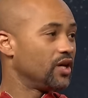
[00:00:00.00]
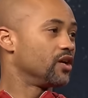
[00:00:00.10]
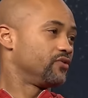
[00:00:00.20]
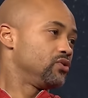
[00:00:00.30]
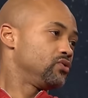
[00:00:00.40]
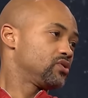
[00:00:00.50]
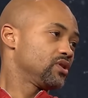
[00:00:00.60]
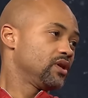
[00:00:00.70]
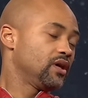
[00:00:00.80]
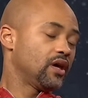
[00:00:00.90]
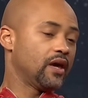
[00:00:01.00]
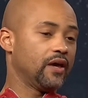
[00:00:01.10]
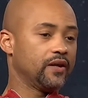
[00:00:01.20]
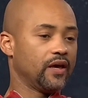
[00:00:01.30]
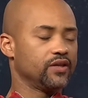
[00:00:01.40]
interviews. Mm -hmm.
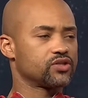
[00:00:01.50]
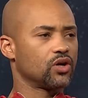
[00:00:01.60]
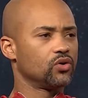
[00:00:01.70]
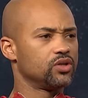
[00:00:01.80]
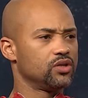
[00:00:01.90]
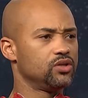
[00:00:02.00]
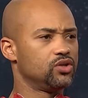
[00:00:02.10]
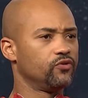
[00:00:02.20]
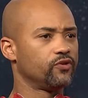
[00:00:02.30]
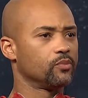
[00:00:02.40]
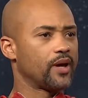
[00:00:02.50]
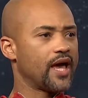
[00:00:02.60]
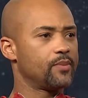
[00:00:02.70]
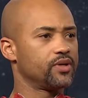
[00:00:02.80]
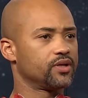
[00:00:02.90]
And, and so you do feel
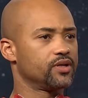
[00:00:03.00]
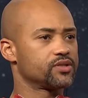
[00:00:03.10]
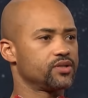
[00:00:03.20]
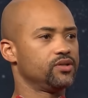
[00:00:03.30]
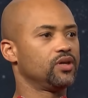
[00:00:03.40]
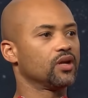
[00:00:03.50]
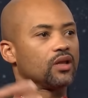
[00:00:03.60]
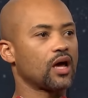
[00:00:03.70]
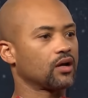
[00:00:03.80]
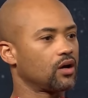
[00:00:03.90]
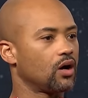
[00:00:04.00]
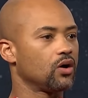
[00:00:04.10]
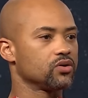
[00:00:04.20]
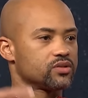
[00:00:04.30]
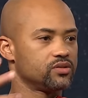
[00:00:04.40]
bad because you get a lot of
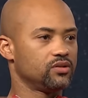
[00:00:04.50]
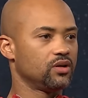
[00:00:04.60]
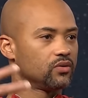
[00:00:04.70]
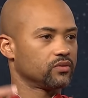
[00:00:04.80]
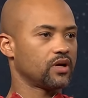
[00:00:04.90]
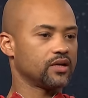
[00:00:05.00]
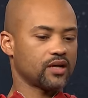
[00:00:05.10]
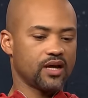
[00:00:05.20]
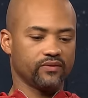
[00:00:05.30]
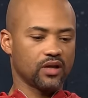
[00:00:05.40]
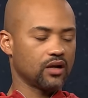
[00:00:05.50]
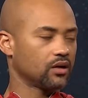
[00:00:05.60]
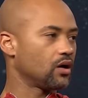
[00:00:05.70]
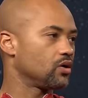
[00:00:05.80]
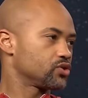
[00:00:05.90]
calls and you don't, I, I have a lot of
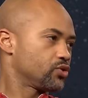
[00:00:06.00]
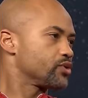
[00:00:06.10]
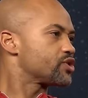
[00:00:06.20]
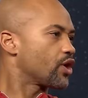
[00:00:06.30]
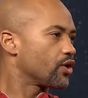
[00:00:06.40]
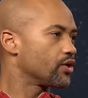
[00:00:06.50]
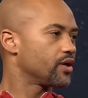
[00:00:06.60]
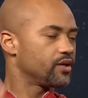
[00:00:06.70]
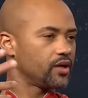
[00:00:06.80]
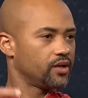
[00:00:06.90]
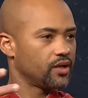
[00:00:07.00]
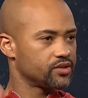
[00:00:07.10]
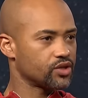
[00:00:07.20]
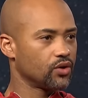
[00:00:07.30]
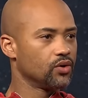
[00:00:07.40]
calls to return. And, and,
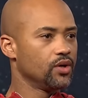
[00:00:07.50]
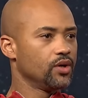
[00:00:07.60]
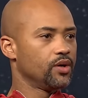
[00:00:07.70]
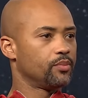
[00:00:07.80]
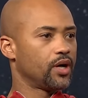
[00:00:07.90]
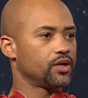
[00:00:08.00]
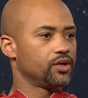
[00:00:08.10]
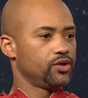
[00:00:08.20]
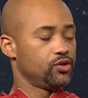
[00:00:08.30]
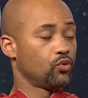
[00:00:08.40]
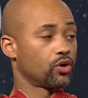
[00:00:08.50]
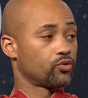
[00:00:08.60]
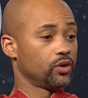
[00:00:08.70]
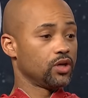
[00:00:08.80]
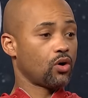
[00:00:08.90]
and so, but you work
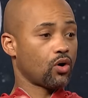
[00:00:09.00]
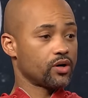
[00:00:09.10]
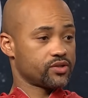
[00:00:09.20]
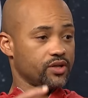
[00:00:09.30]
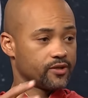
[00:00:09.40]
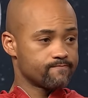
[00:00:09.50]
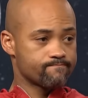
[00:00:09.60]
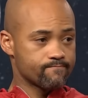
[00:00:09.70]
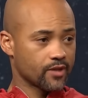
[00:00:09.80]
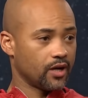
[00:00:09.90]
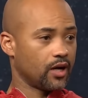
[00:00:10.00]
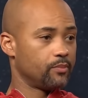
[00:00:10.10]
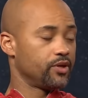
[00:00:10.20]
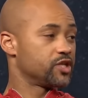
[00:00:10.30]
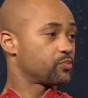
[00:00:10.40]
really hard to
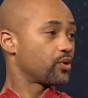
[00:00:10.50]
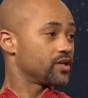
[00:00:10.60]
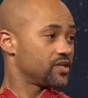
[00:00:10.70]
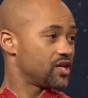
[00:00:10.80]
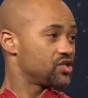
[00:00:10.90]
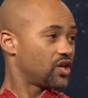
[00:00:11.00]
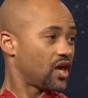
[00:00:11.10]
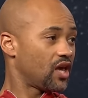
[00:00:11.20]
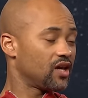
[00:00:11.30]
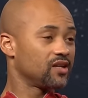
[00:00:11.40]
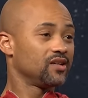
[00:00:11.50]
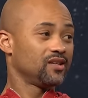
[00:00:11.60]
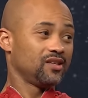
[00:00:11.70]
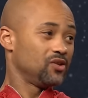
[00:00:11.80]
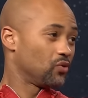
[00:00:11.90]
um, be as present as you can.
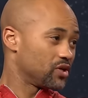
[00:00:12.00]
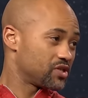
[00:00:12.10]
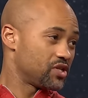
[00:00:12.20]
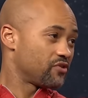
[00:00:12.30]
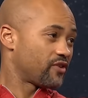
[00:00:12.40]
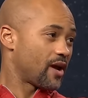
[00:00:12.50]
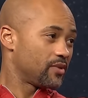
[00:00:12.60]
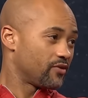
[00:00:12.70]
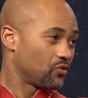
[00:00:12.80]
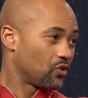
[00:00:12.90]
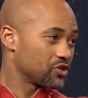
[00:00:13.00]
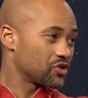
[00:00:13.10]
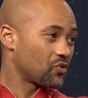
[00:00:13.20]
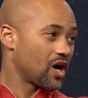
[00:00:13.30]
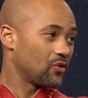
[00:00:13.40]
You want to see your family every once
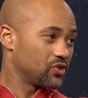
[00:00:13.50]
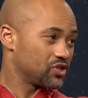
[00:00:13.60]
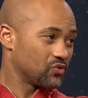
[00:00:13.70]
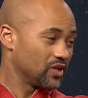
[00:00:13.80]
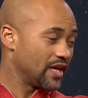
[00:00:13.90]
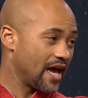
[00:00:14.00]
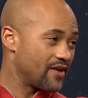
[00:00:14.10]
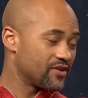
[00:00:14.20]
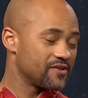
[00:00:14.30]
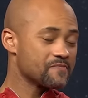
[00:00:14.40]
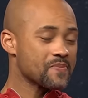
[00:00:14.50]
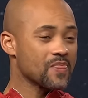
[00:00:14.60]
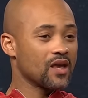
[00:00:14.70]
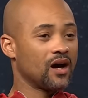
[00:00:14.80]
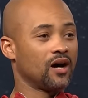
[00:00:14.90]
in a while, I was about to really ask, haven't.
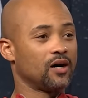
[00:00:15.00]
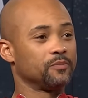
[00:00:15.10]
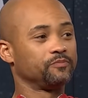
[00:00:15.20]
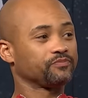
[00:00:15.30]
Right, like um, how,